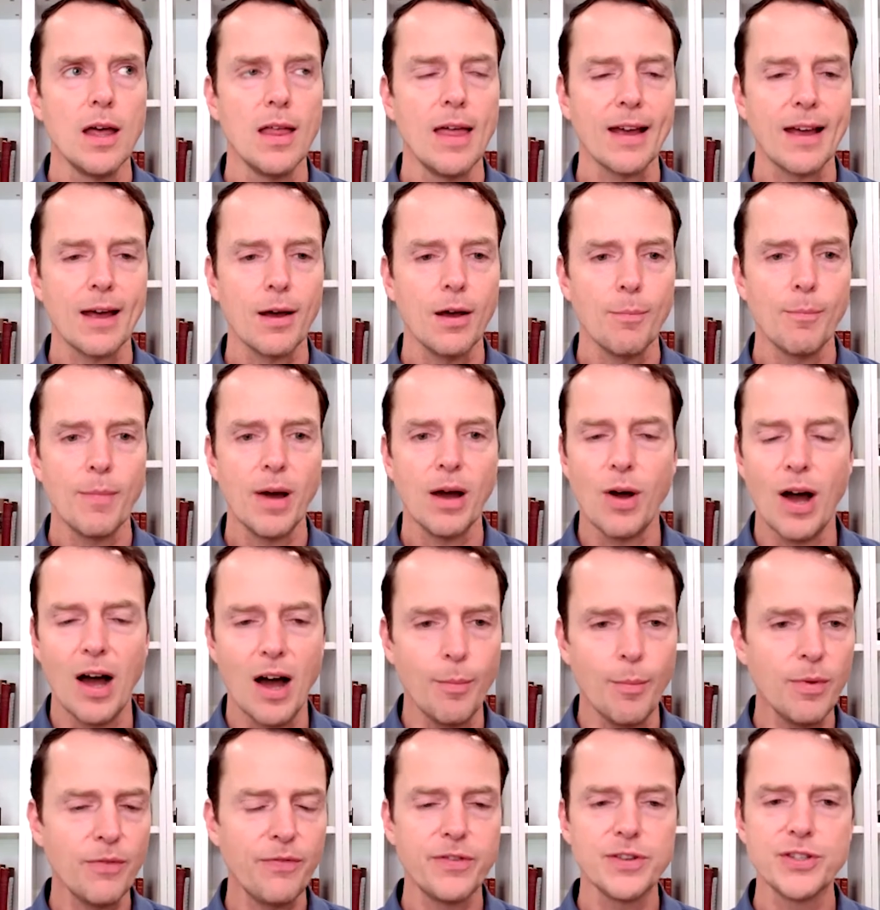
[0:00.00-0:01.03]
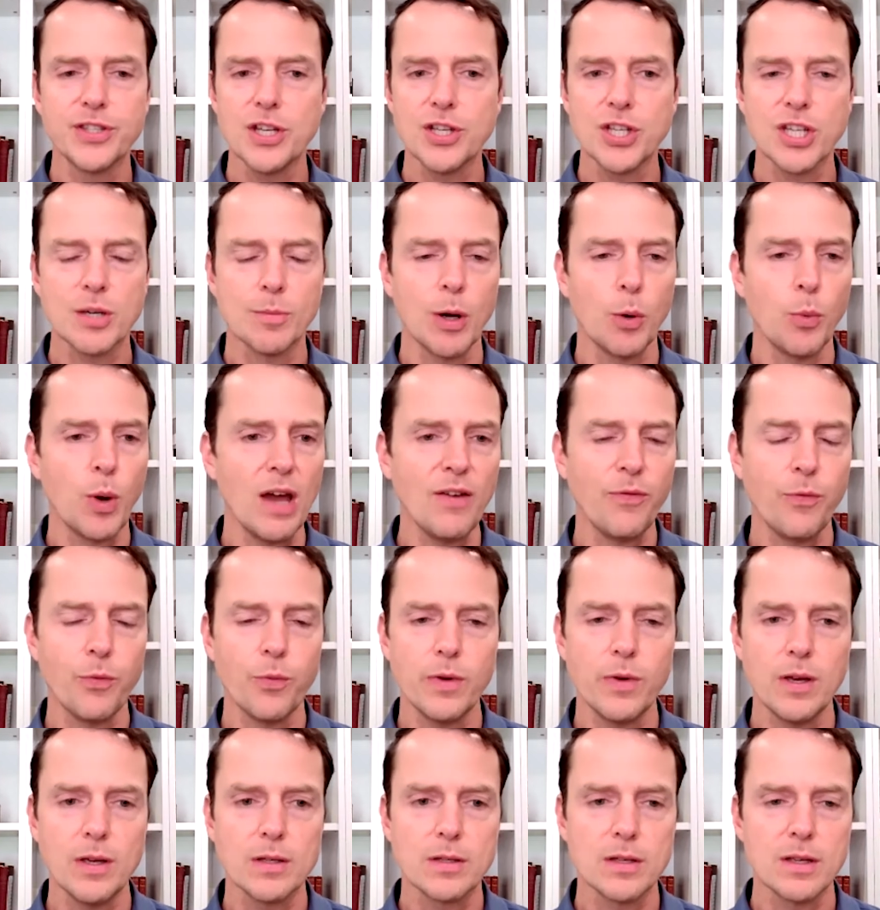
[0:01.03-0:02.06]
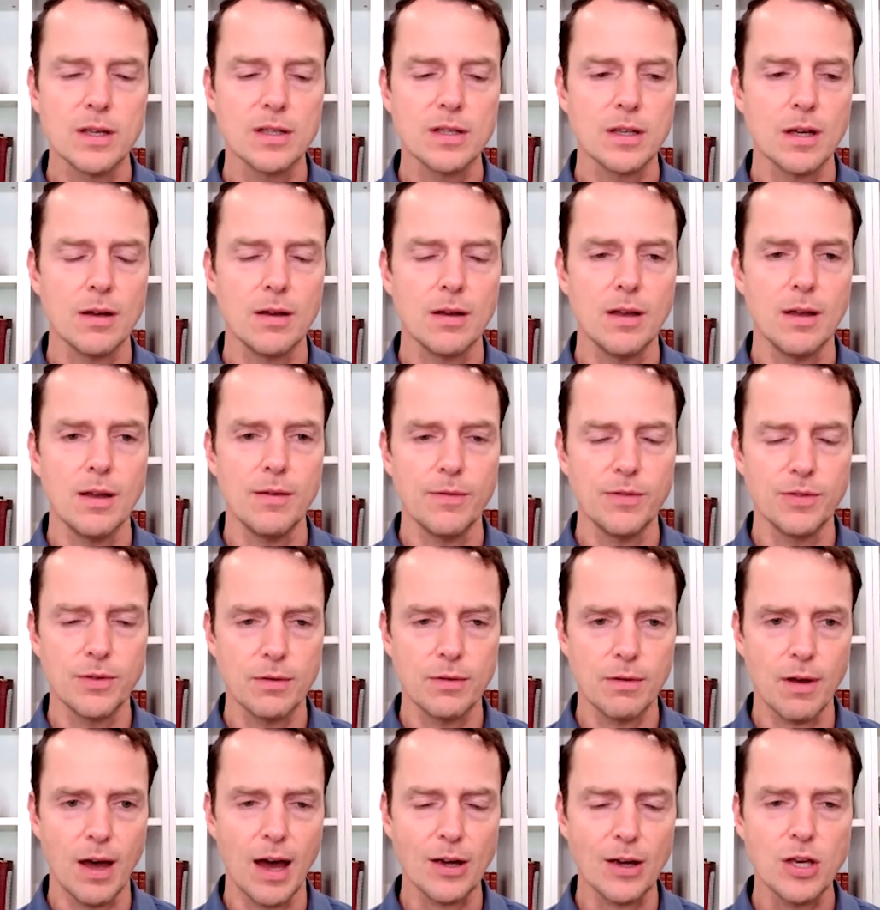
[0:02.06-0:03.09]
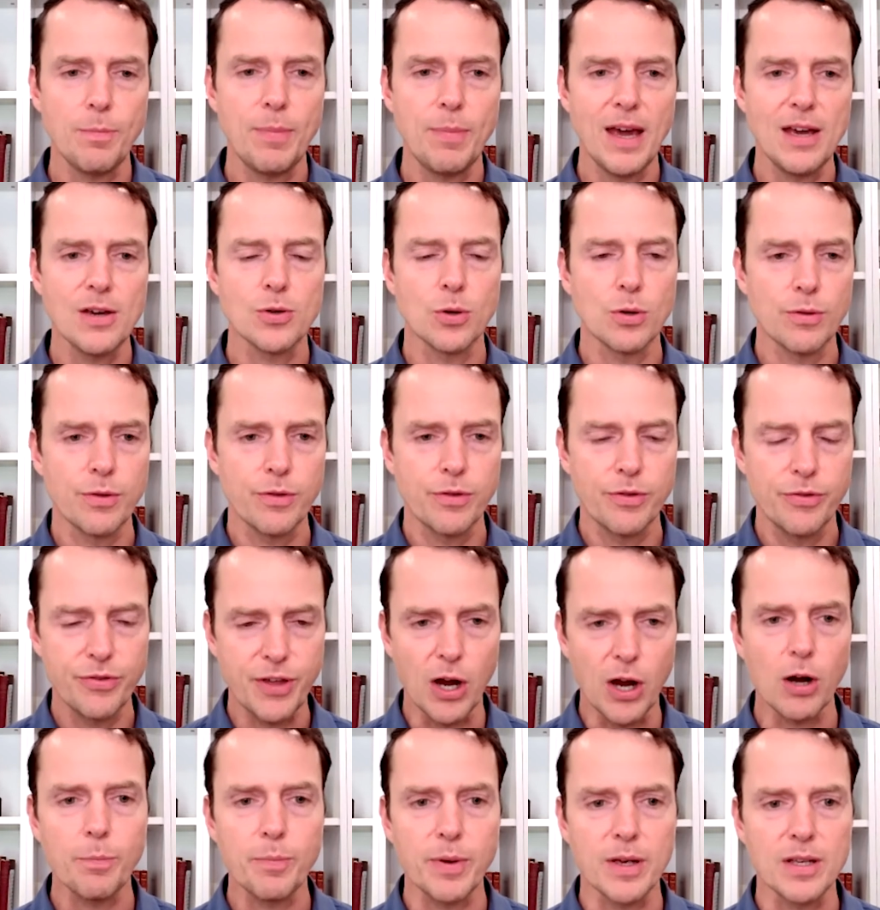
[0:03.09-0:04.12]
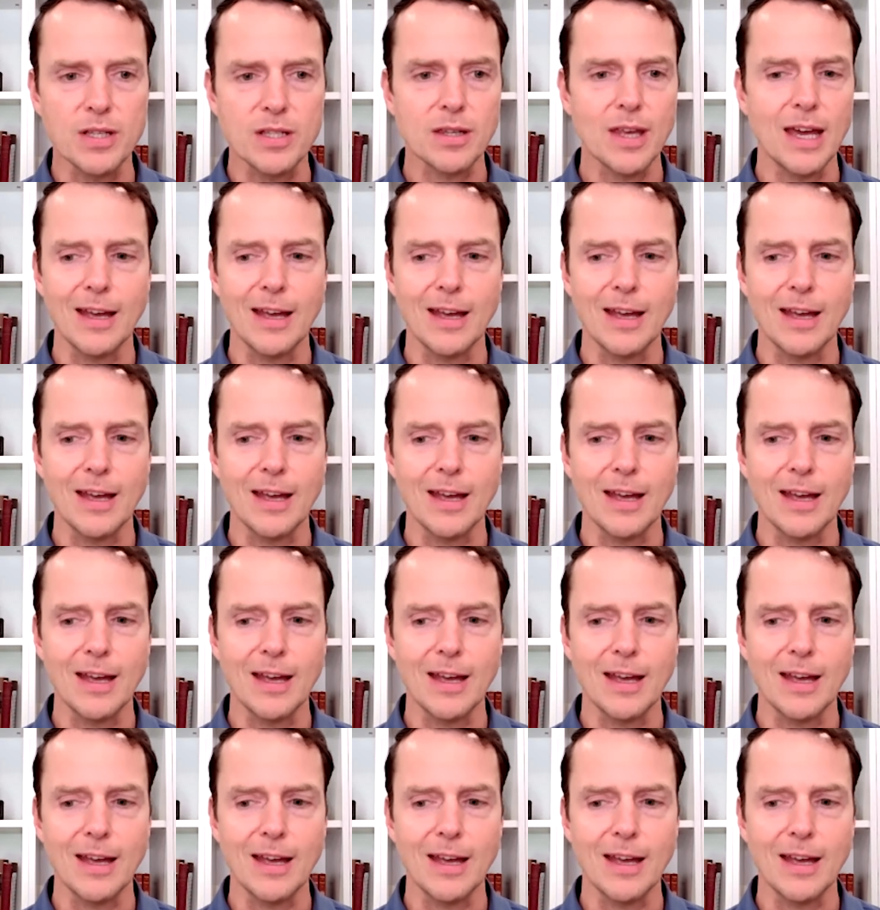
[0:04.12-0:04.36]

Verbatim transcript: like my, I'm a physician. My wife is is a occupational therapist.